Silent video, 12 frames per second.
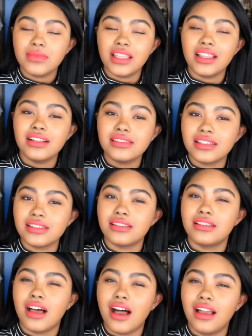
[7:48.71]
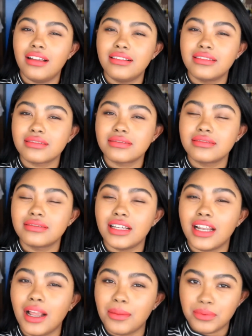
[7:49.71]
and that says a lot
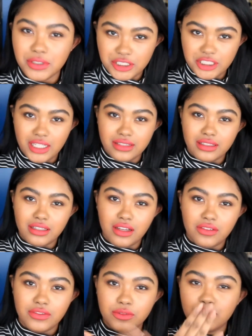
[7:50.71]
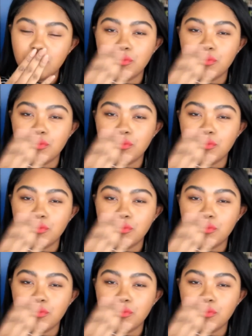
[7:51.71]
and I appreciate the love.